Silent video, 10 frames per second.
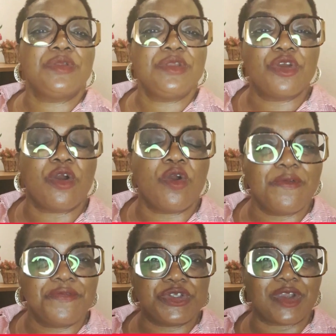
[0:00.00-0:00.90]
Your
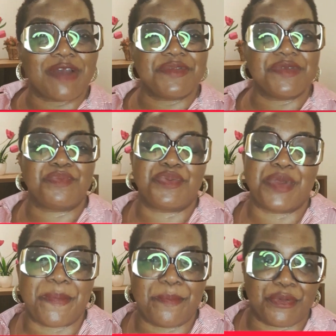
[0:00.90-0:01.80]
oven should have been
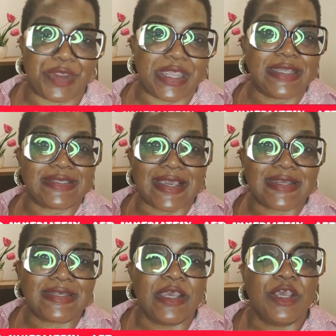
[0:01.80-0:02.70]

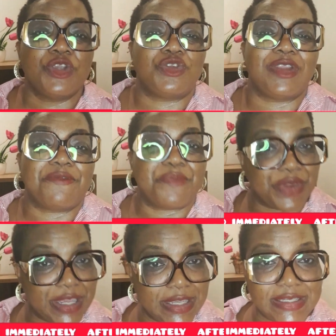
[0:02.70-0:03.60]
preheated. You should have
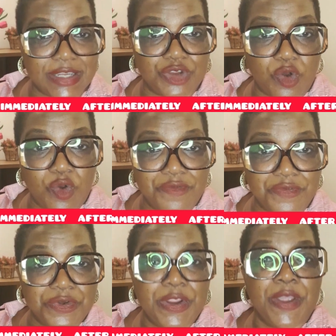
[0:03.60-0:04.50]
preheated your
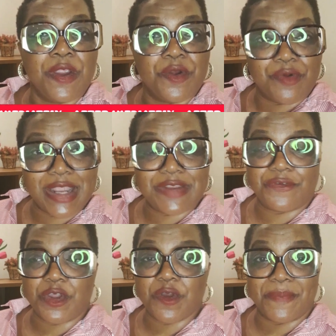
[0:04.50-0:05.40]
oven, ready
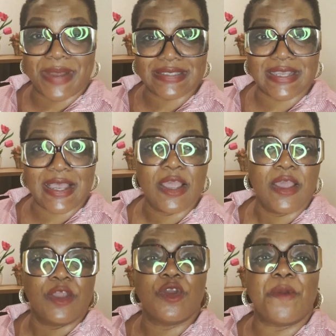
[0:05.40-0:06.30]
for your batter.
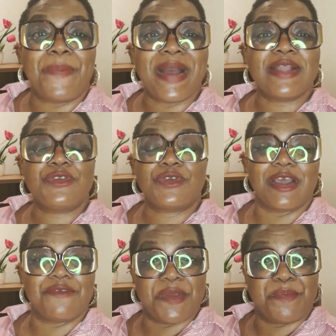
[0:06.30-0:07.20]
Your pan should
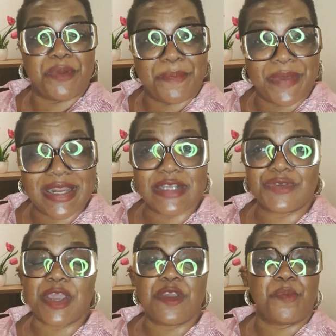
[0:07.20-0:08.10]
have been prepared. That's
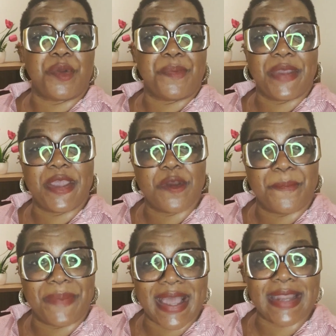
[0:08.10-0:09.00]
why you prepare your
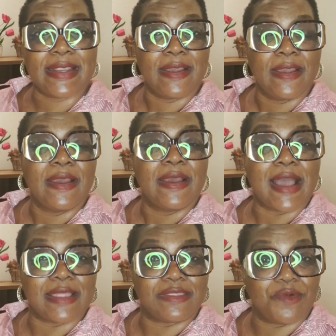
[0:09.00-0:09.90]
pan
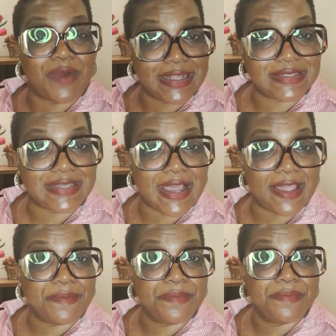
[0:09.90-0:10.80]
at the right
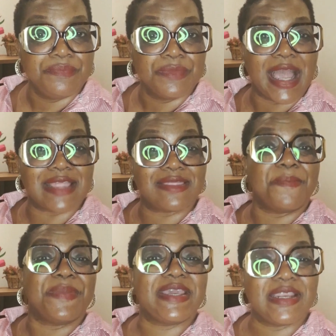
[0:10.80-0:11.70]
time, at the
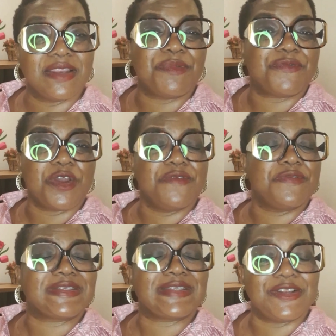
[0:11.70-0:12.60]
beginning, before you
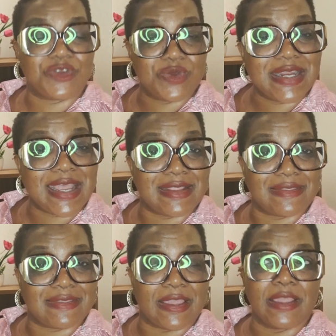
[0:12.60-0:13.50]
even start doing
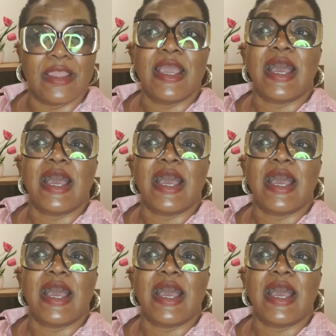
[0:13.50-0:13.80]
anything.